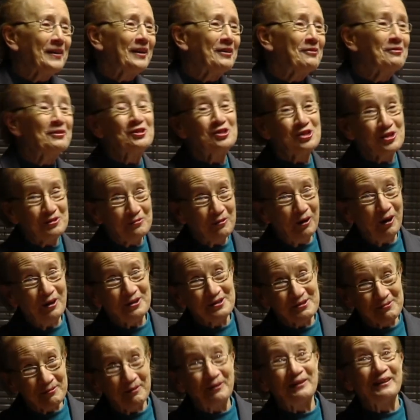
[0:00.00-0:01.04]
which he
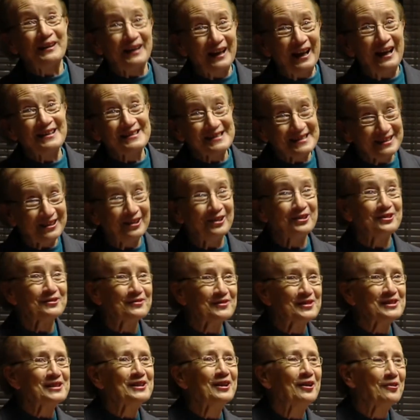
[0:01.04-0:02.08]
was with the last lot of
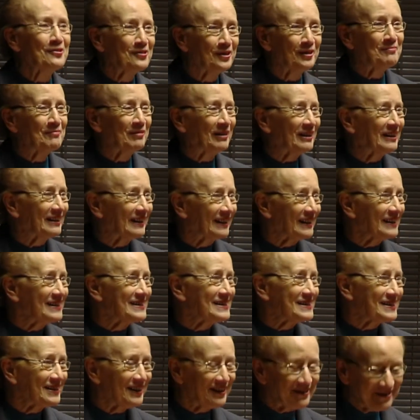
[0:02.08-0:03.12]
snow, completely
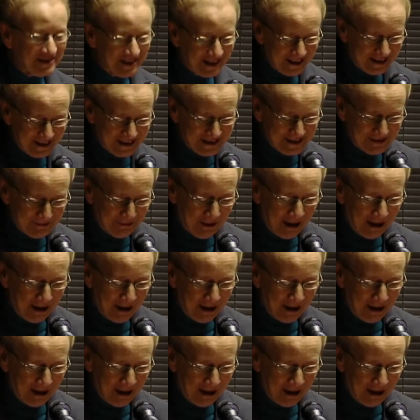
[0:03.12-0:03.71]
snowed in as